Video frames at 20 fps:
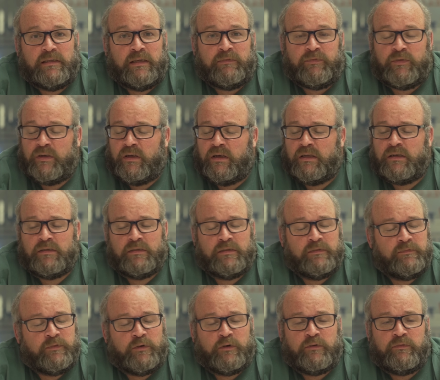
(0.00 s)
If you got a
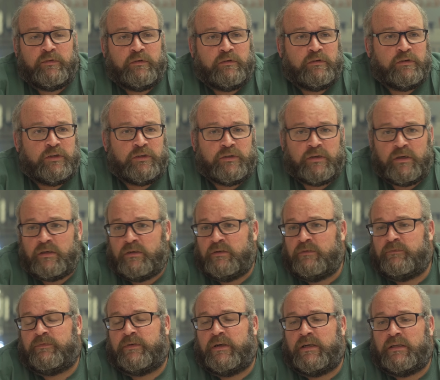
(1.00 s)
good Volvo or you got a
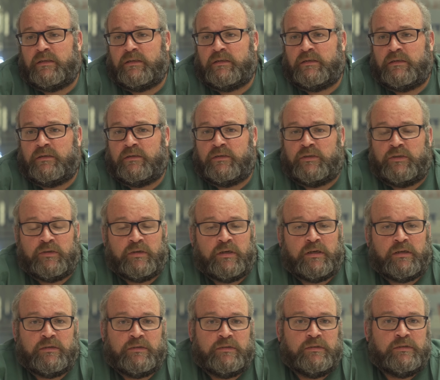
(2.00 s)
good Freightliner or you
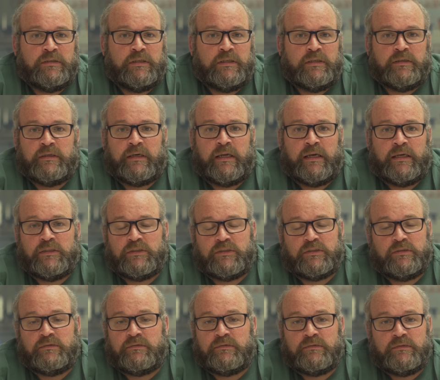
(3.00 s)
got a good
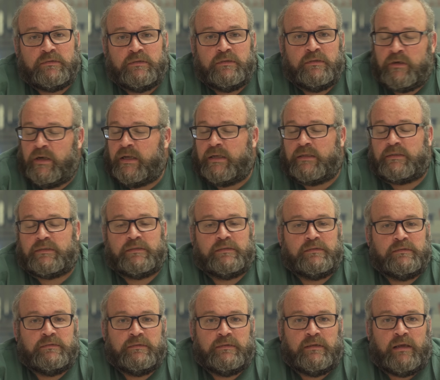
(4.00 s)
International, great.
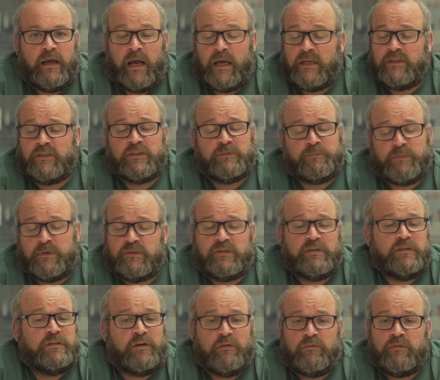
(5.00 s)
I just
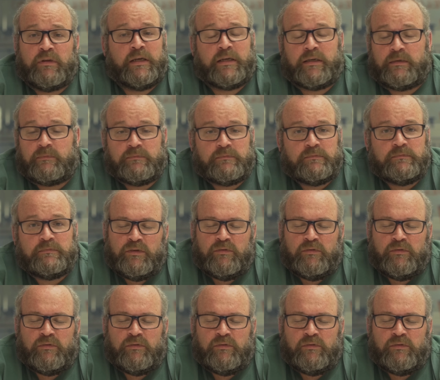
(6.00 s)
personally don't like them.